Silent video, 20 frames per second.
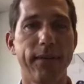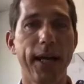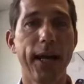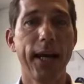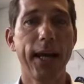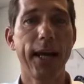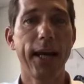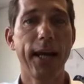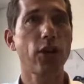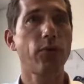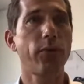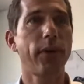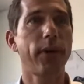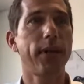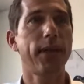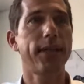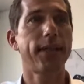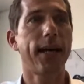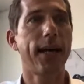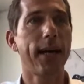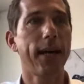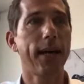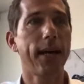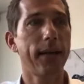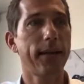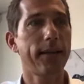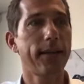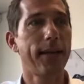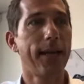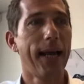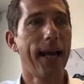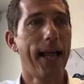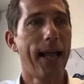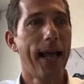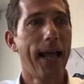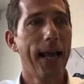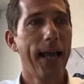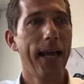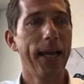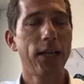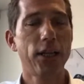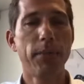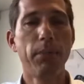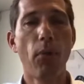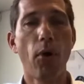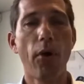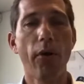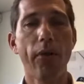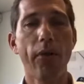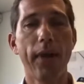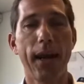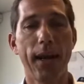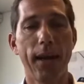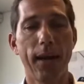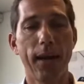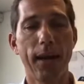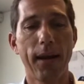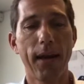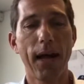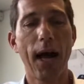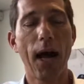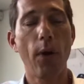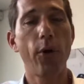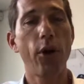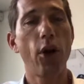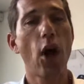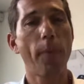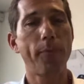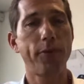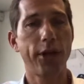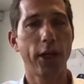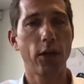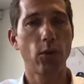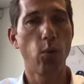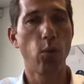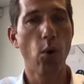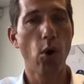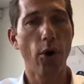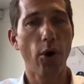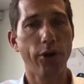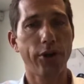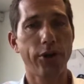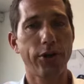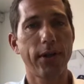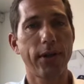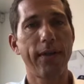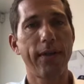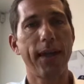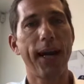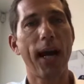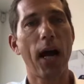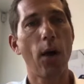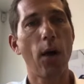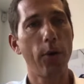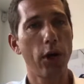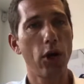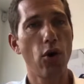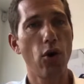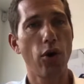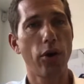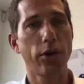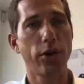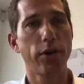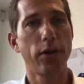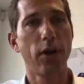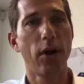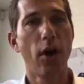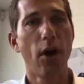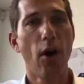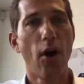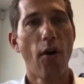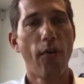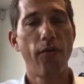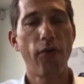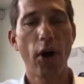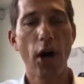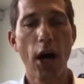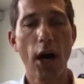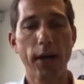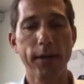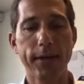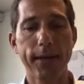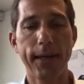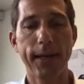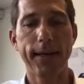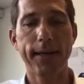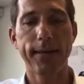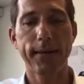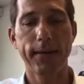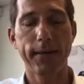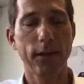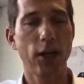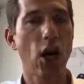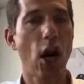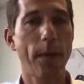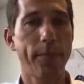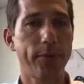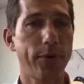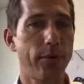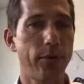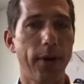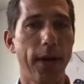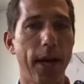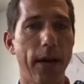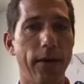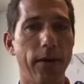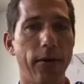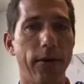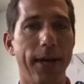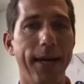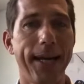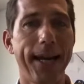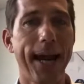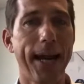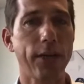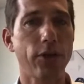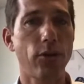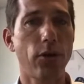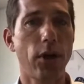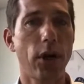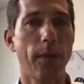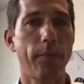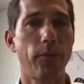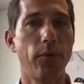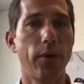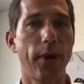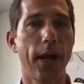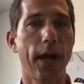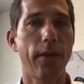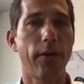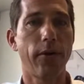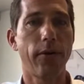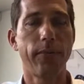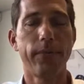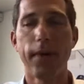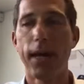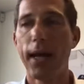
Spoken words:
Industrial design, it's more than how an object works than how it looks. For us, it comes together. It has to come together.